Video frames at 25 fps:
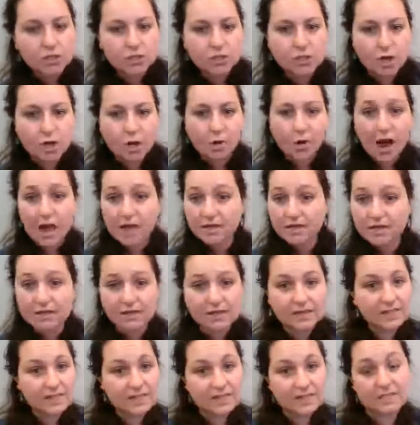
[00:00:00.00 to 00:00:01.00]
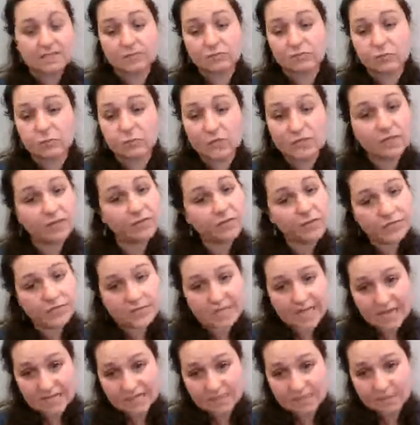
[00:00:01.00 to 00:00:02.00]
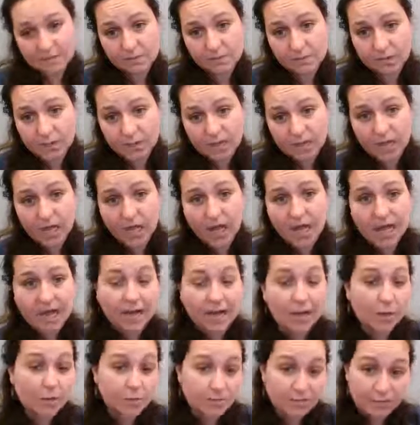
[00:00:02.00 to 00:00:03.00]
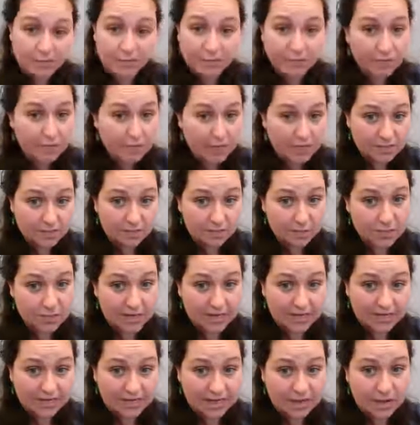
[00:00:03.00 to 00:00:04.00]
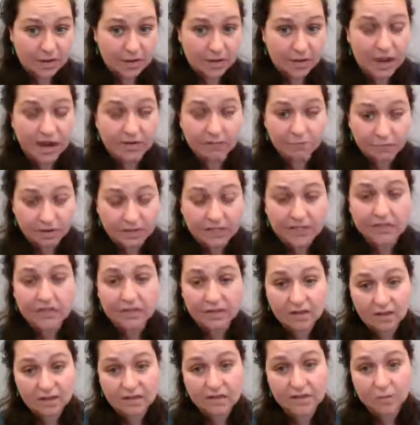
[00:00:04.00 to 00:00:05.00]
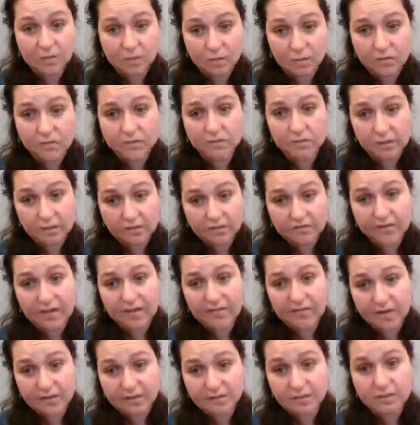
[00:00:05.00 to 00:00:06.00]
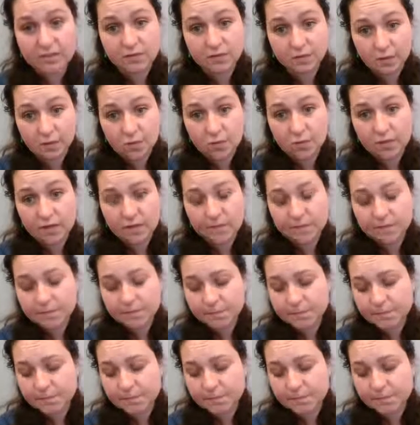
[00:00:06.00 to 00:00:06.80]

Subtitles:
So I think this is a really fantastic book. I hope some of you guys will check it out. I really thought this one was one of my favorites for sure.